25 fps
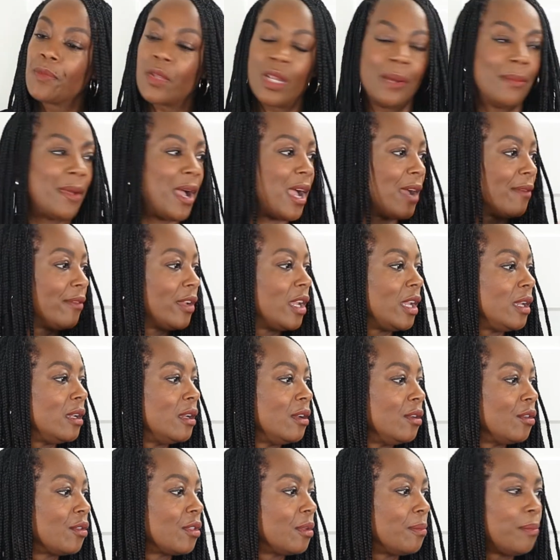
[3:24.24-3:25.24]
I might have it in
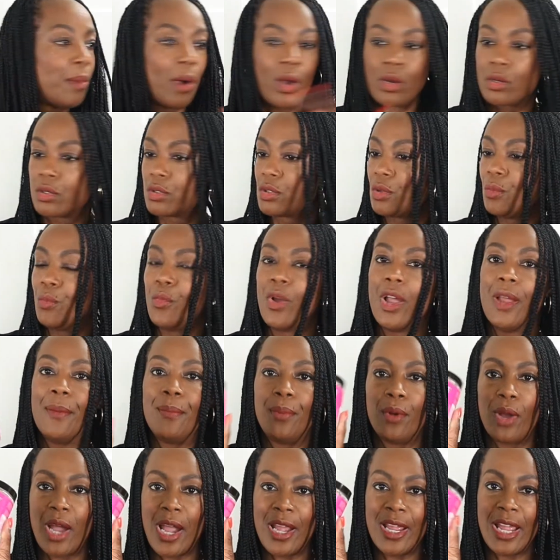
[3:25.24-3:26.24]
another box somewhere,
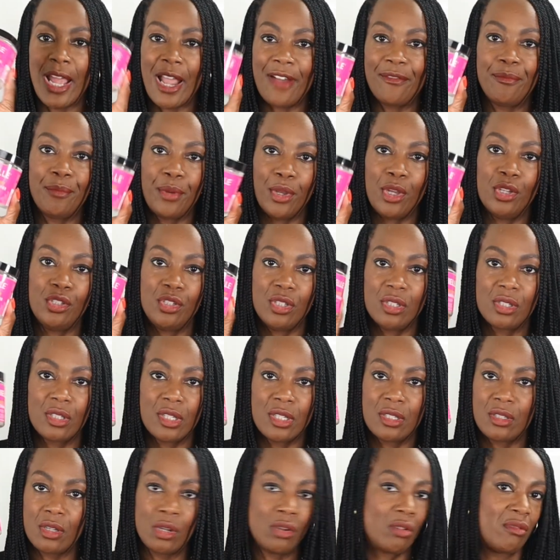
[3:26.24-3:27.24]
but I have purchased
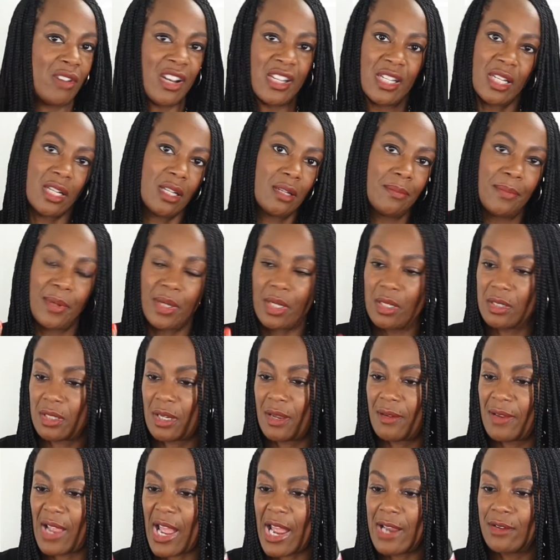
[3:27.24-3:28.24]
this already because
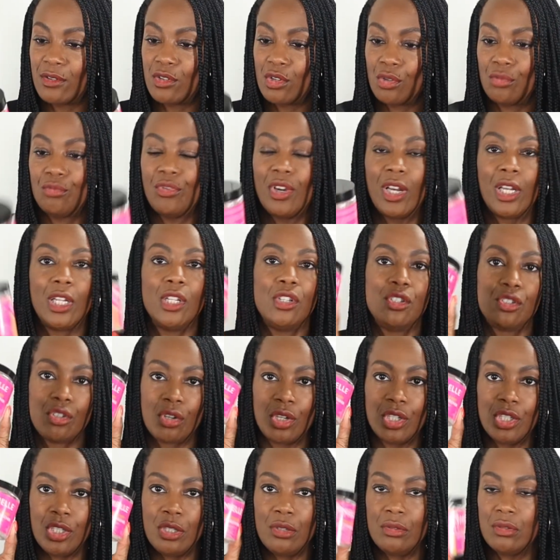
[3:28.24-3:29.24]
I do really
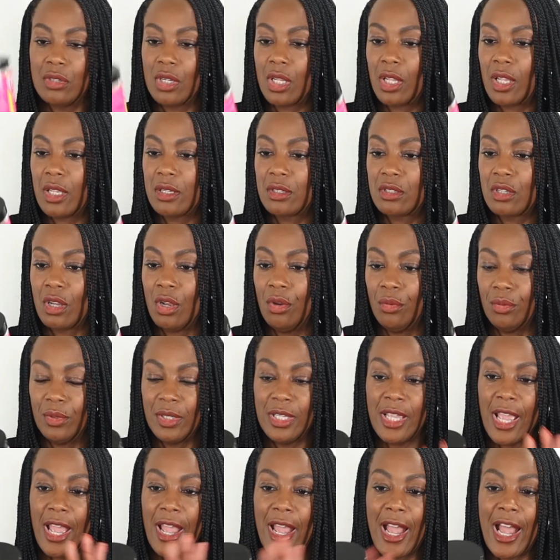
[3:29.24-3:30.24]
enjoy using it. So
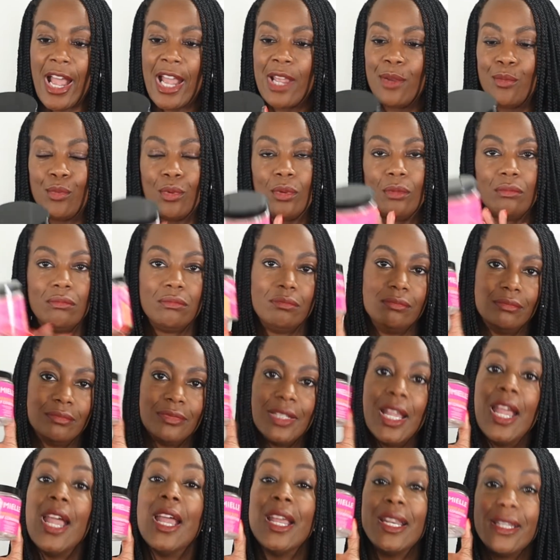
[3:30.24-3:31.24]
yeah, I will
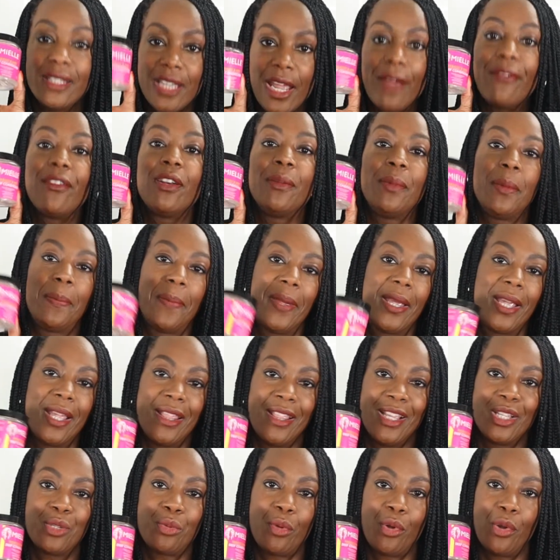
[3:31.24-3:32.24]
definitely be picking
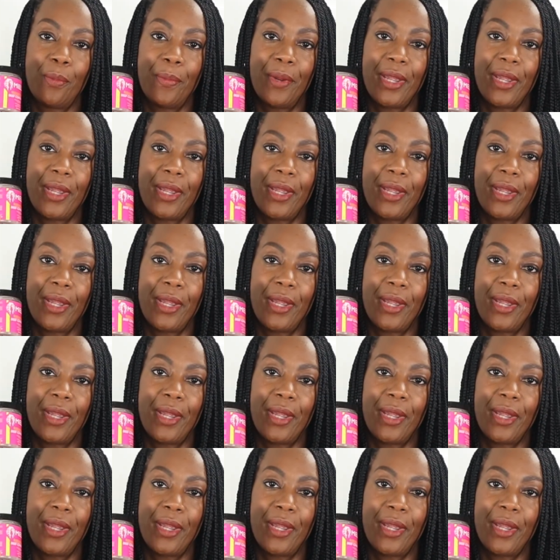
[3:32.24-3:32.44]
this one up